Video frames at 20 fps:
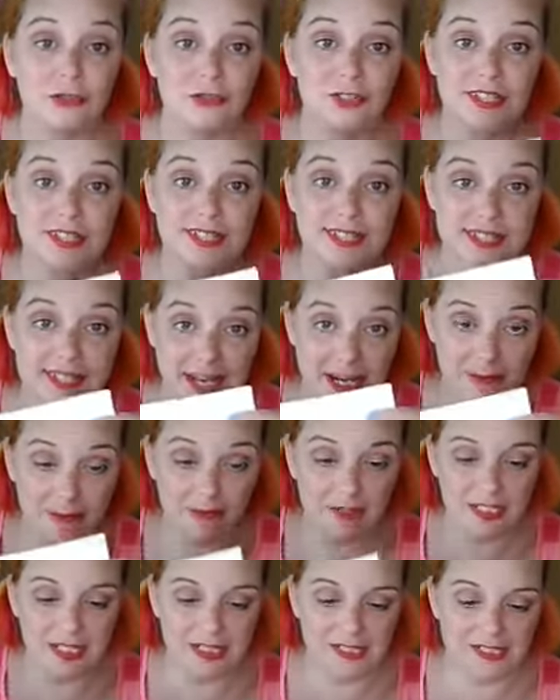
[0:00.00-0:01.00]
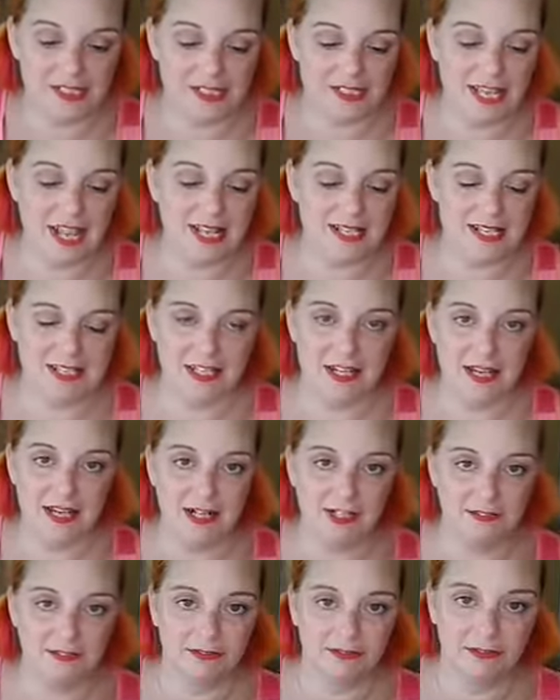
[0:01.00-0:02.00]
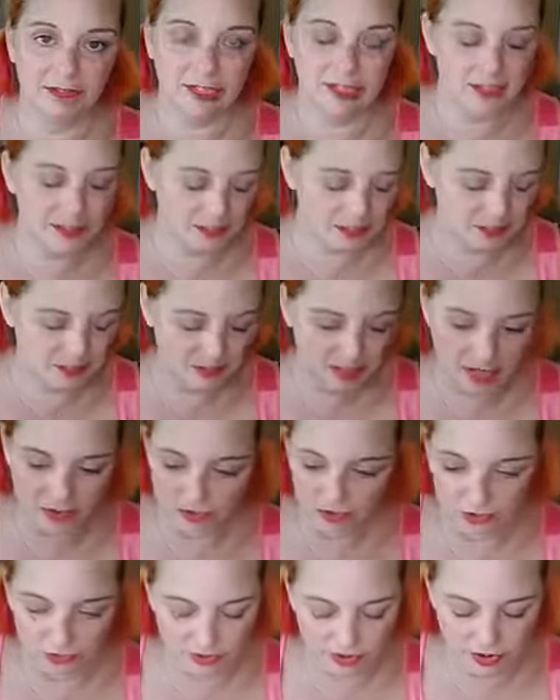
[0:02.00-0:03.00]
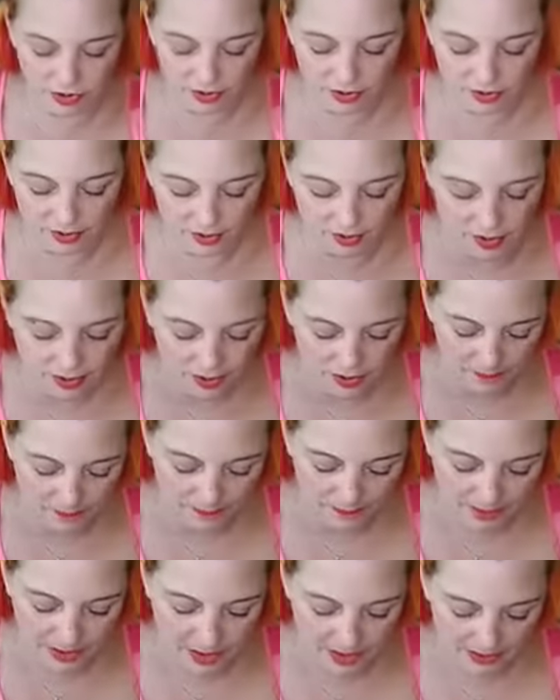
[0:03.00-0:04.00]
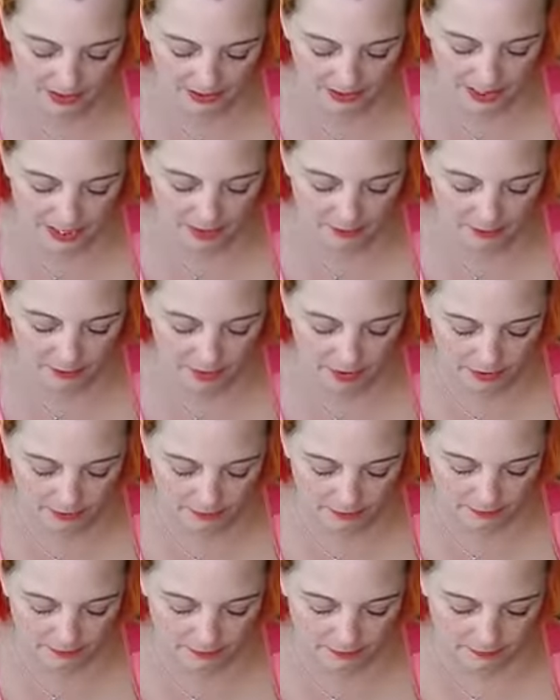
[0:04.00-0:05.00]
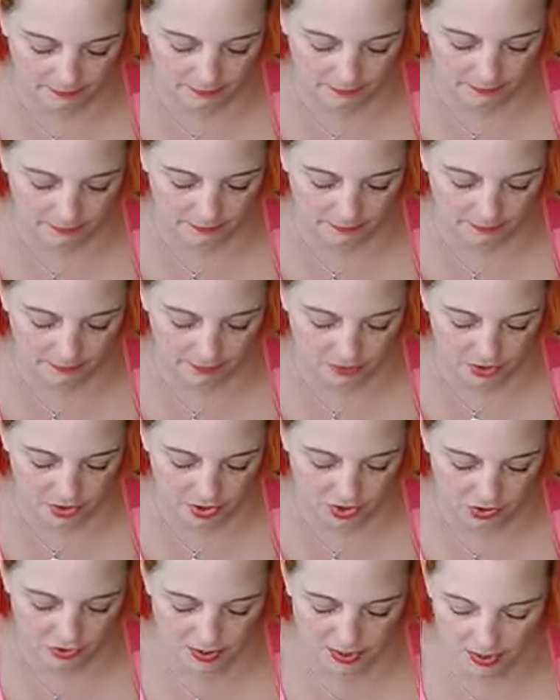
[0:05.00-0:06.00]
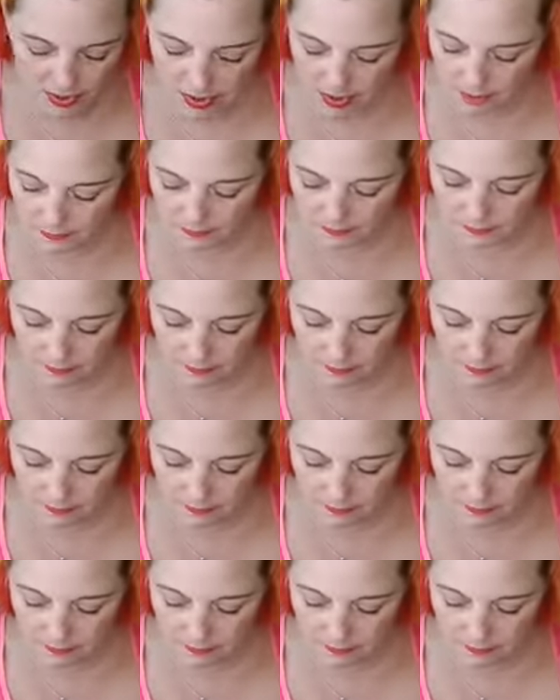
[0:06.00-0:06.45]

the same thing to that side, right? So now you're going to cut that one straight up